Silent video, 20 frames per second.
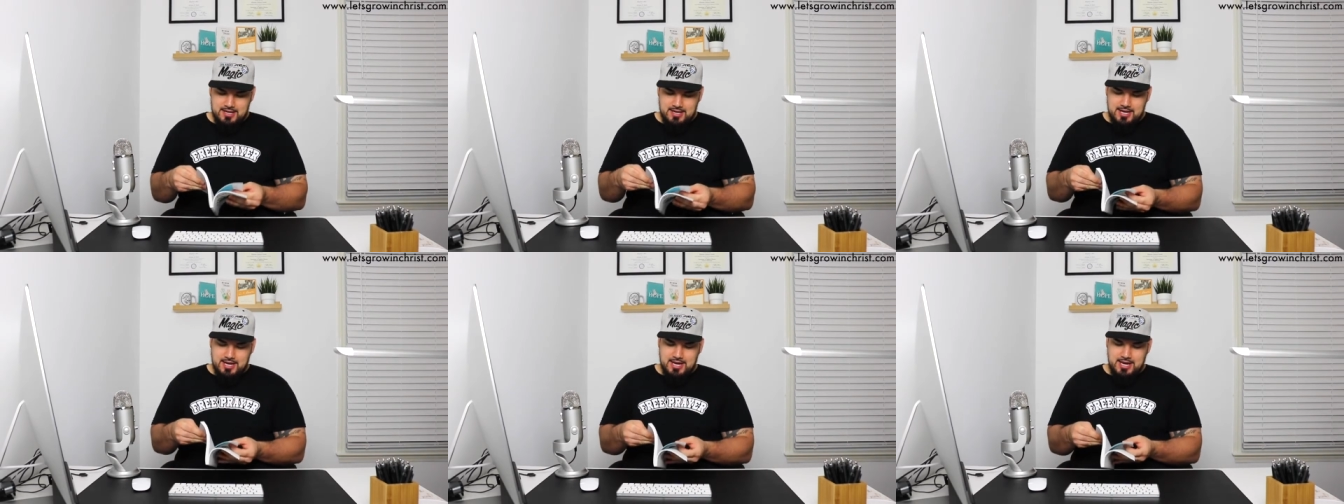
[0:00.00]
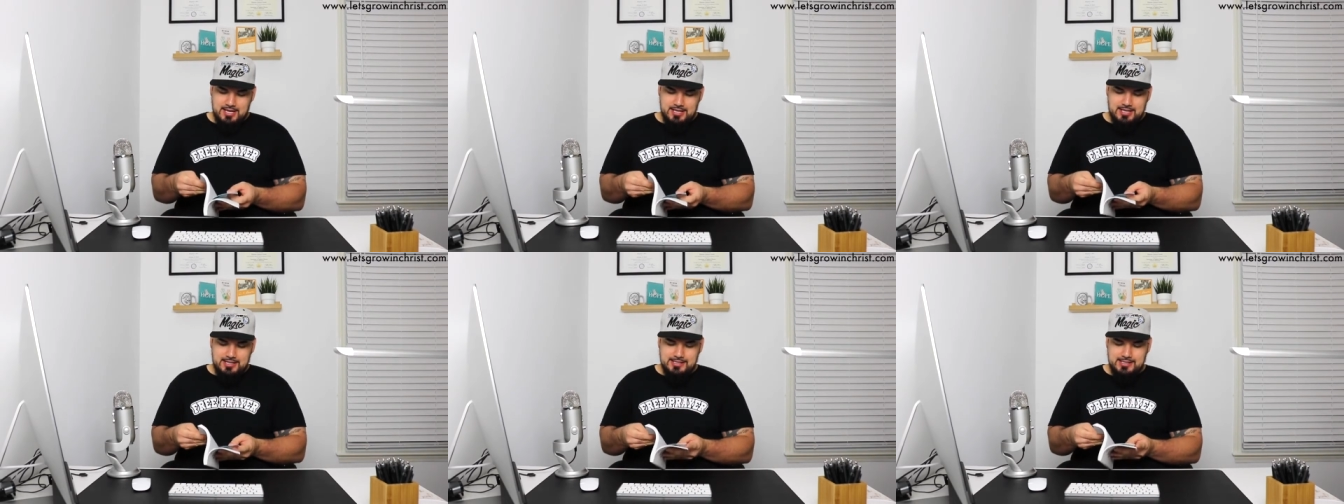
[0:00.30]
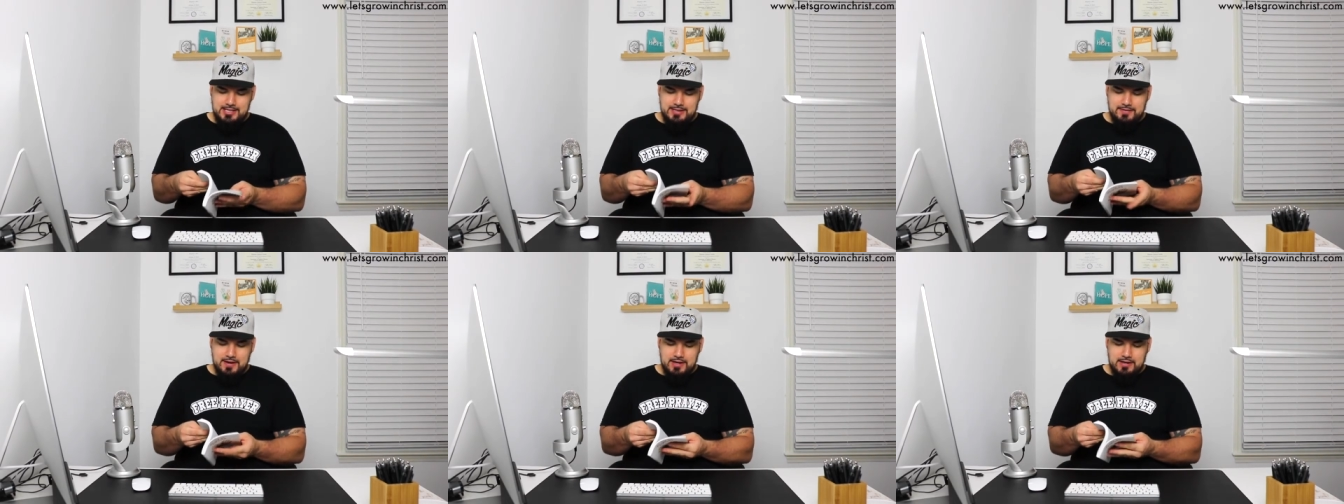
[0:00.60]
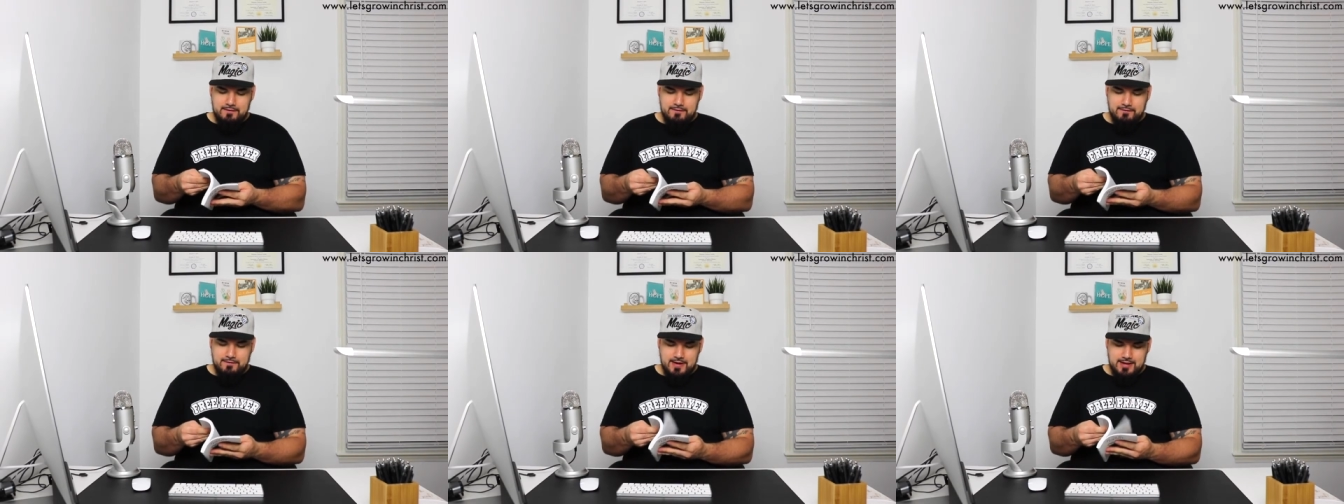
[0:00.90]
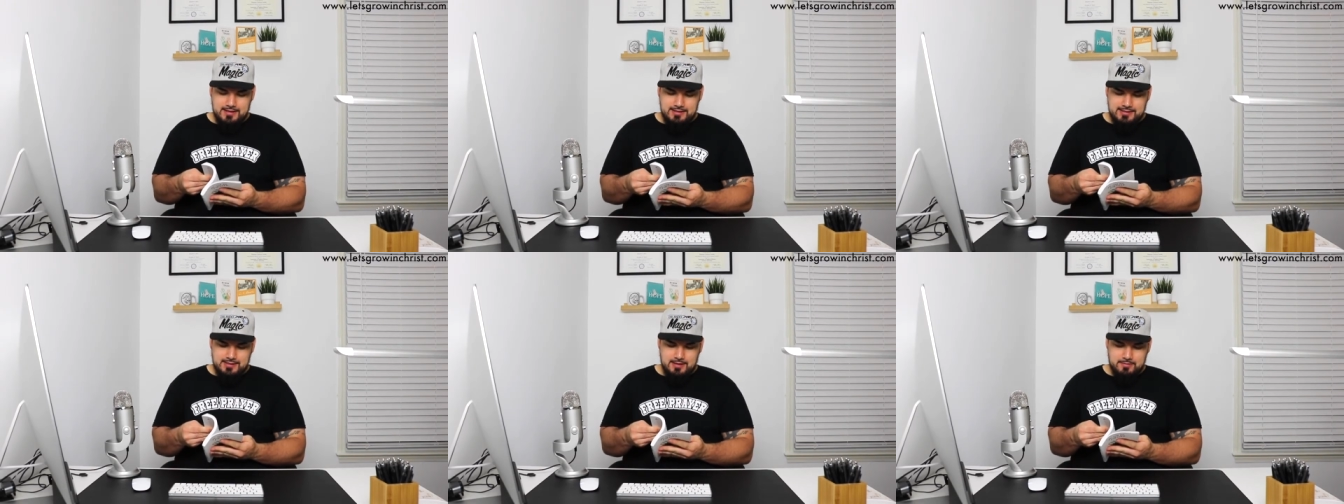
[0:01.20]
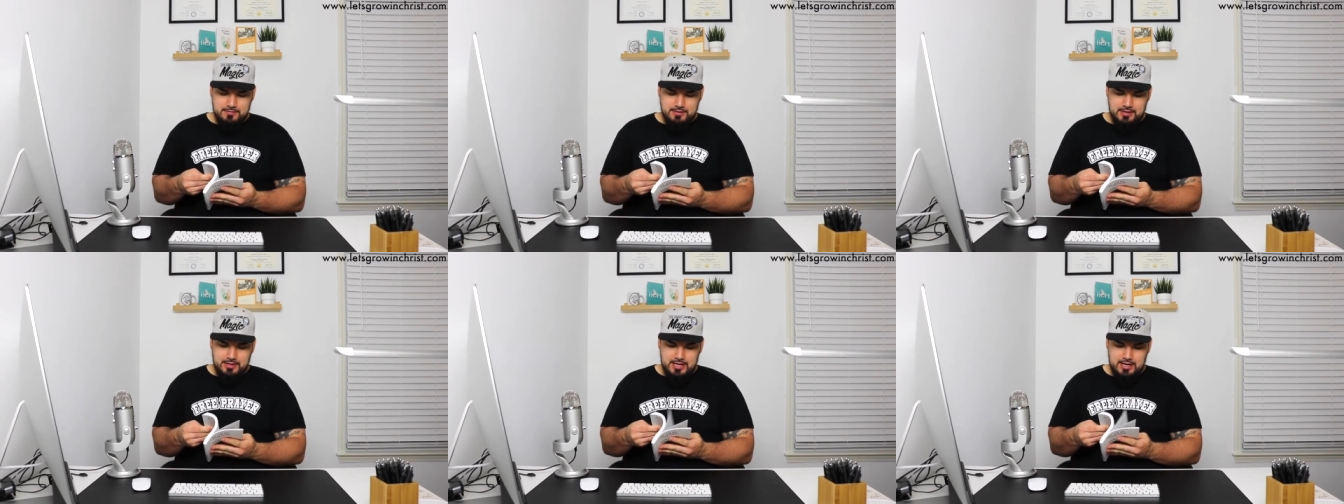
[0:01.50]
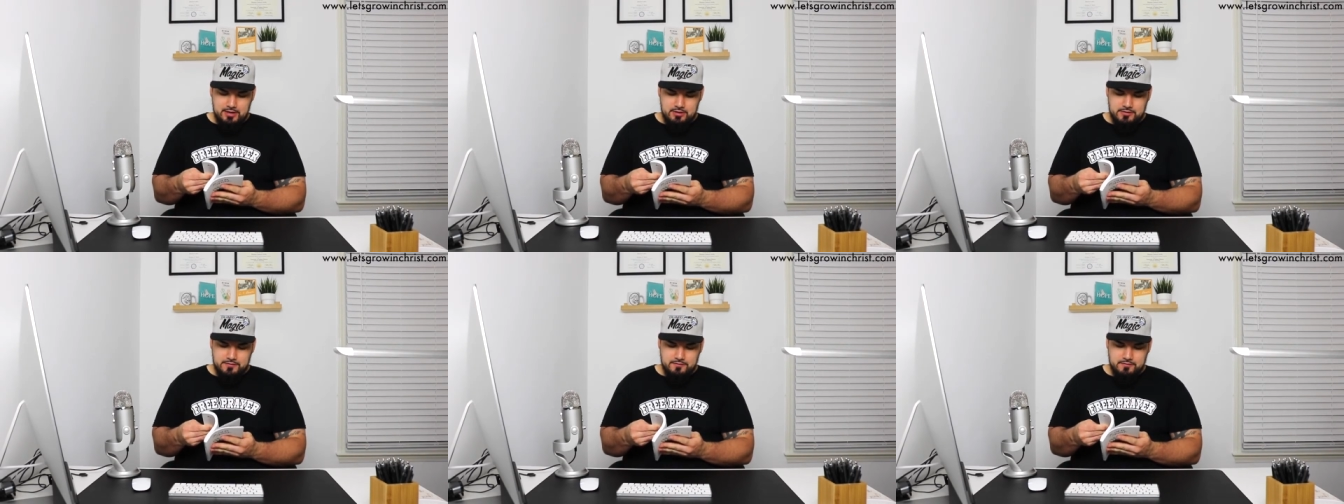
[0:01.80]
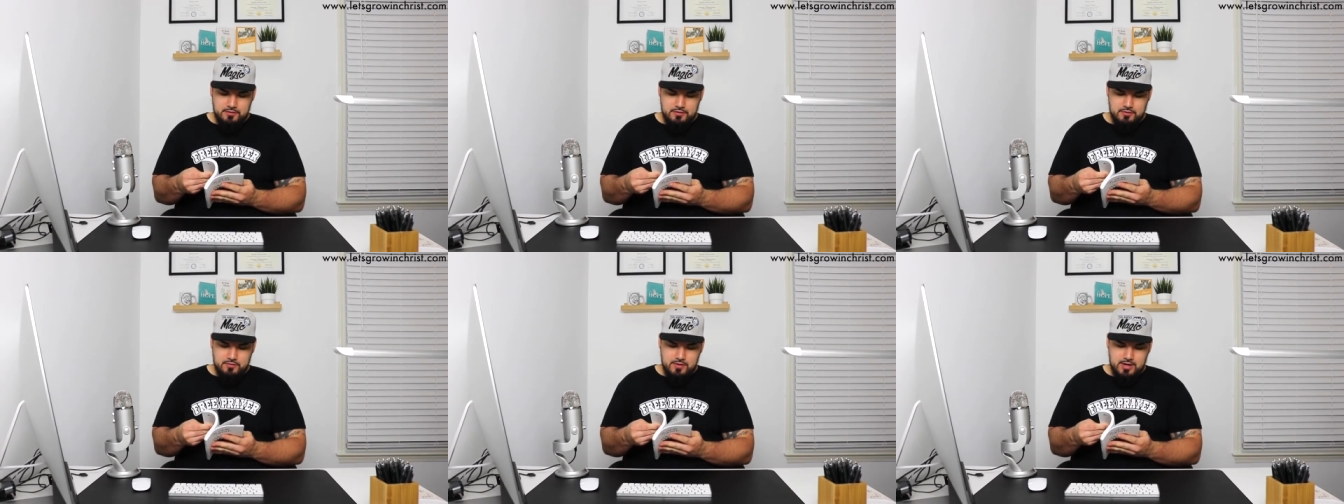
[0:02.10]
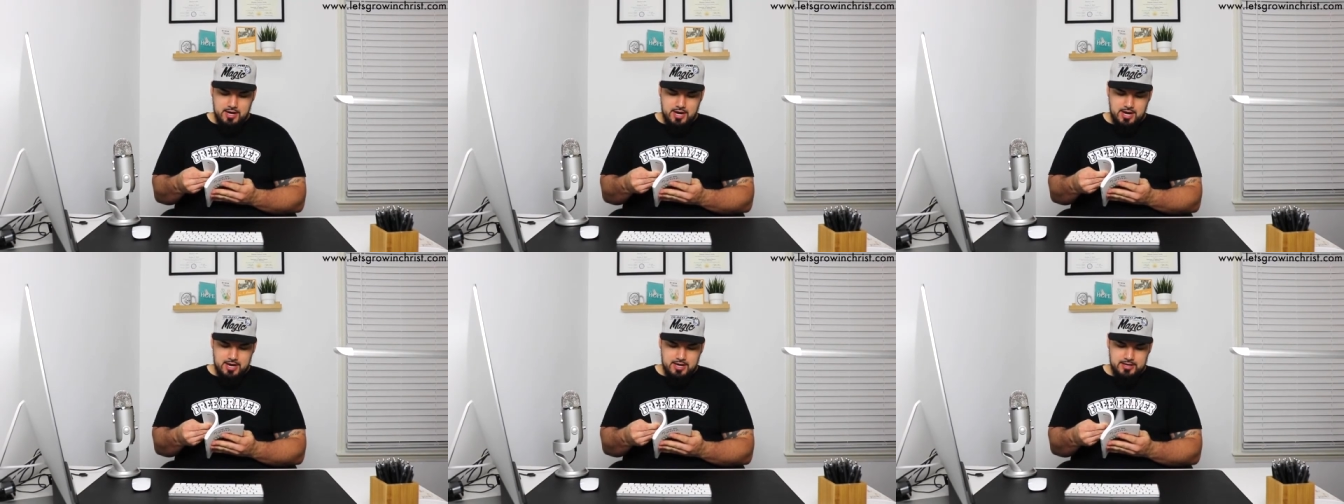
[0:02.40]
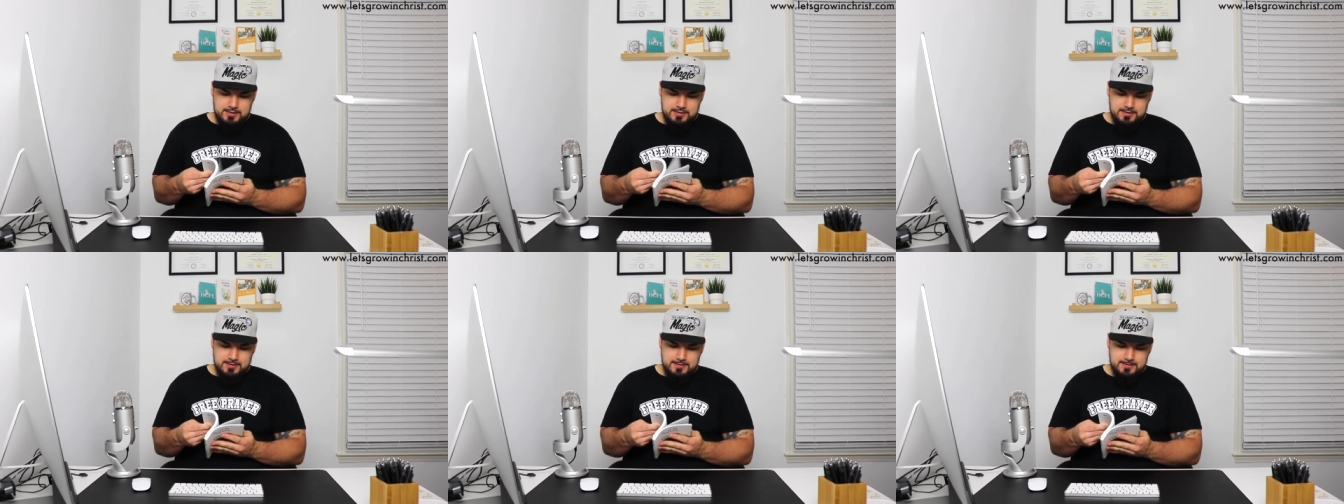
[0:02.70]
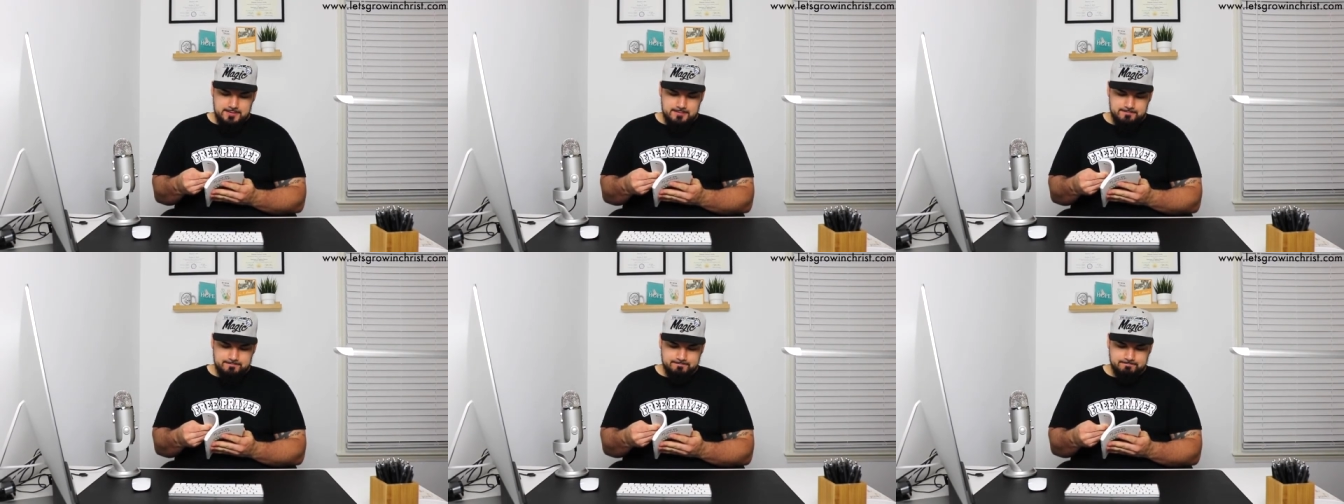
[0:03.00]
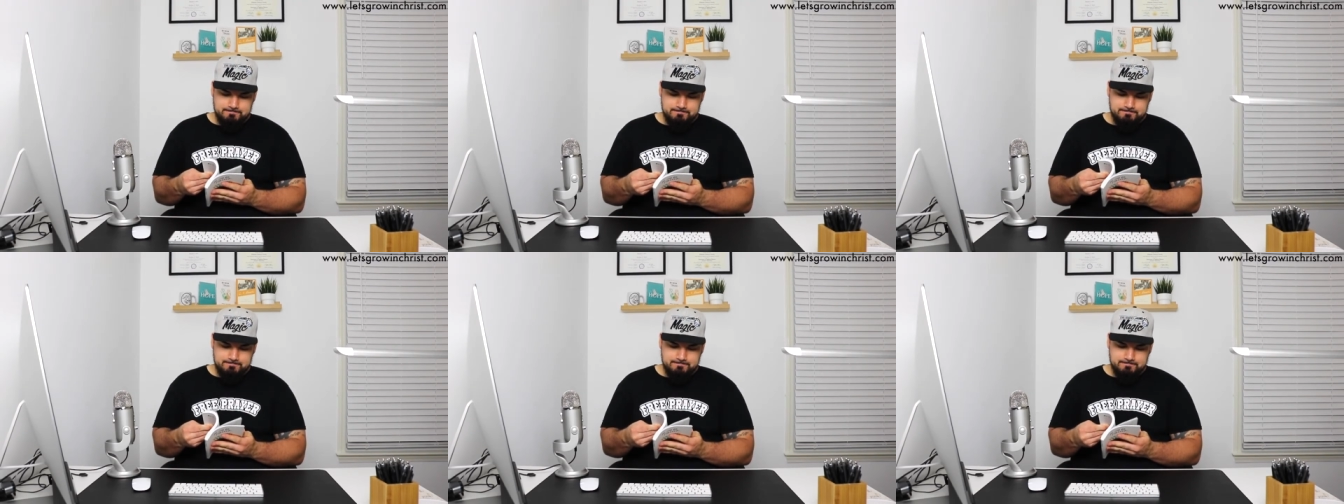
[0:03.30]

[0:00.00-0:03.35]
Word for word: And let's see if I can find something else for you guys.